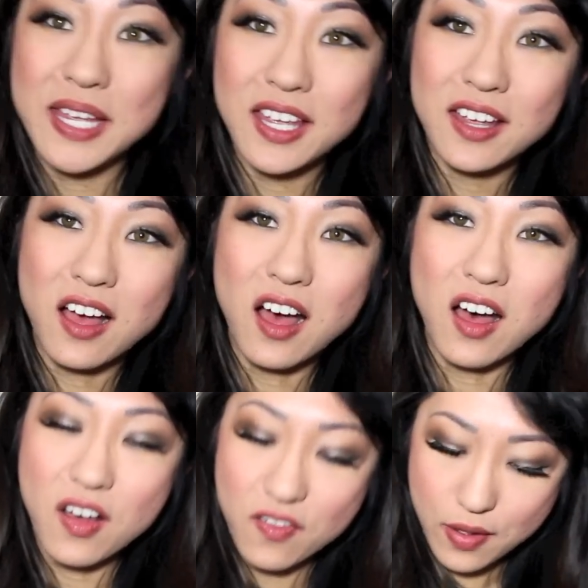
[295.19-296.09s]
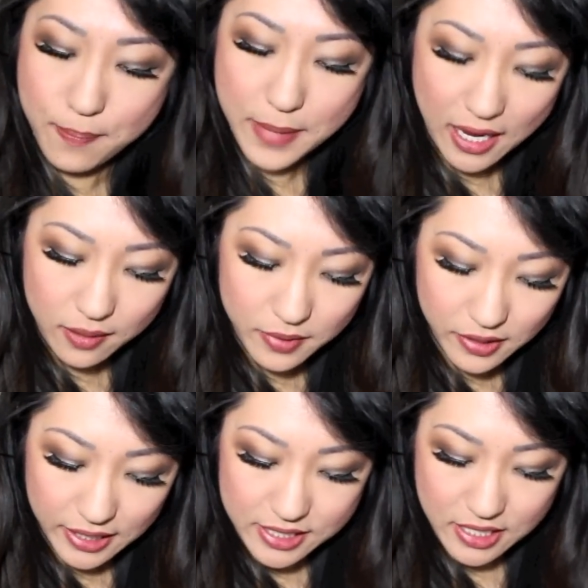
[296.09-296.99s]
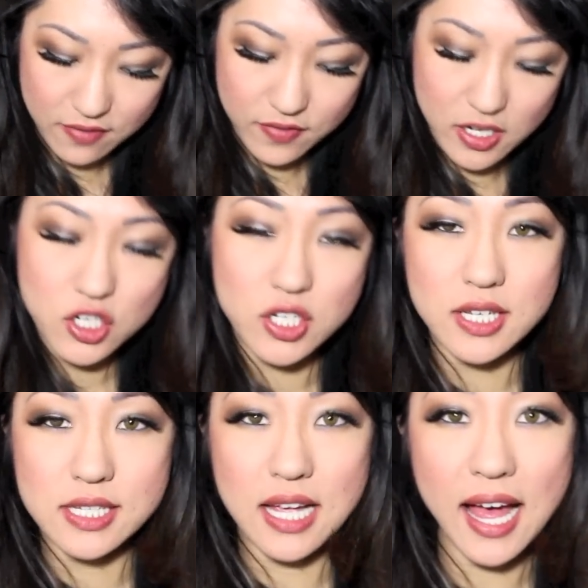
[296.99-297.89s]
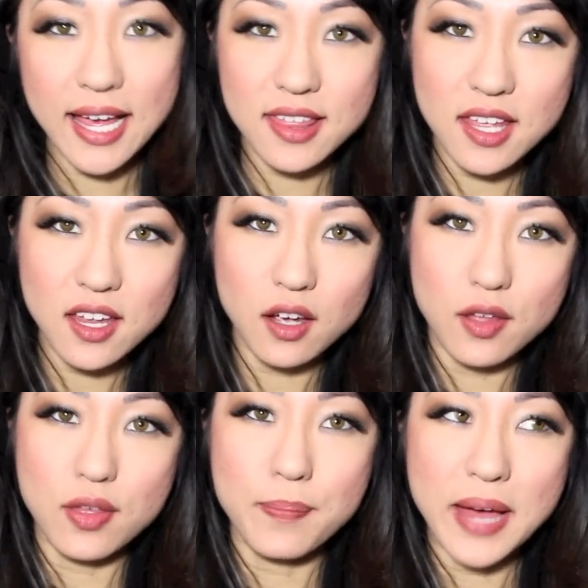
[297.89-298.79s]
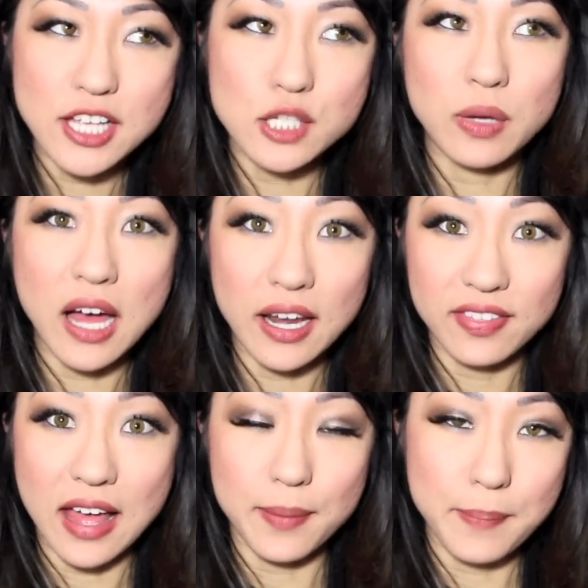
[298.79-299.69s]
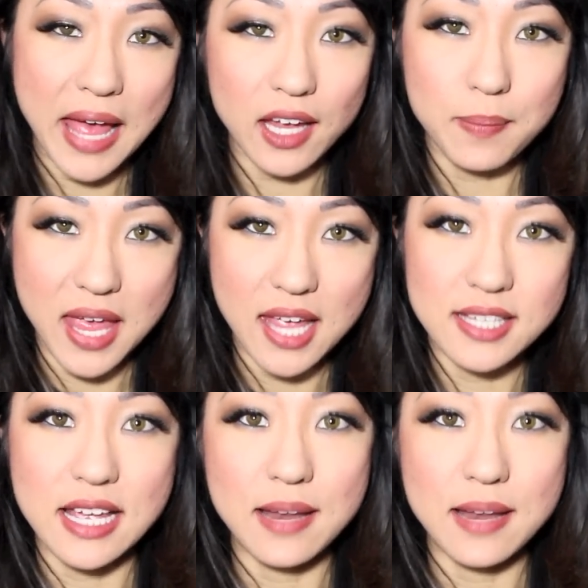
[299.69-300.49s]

Speaking of MAC Mineralized Skin Finishes, I think the best product that MAC makes,